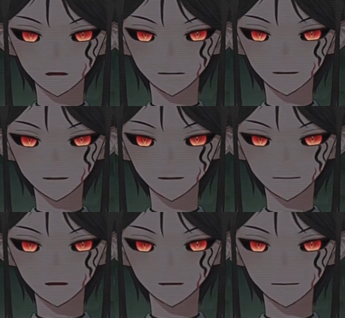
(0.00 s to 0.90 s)
The
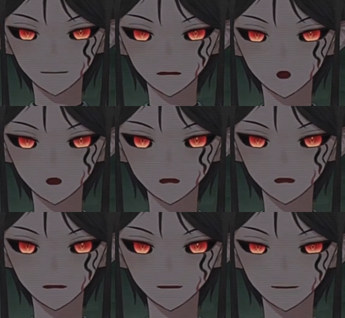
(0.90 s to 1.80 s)
smell of the mold
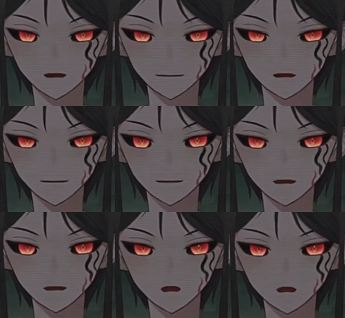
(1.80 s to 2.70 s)
was heavy in
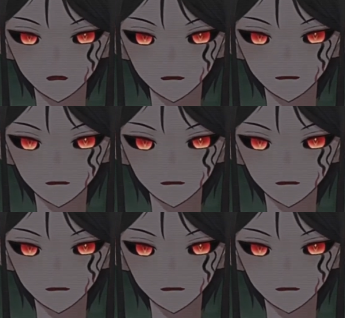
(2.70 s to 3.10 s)
the air,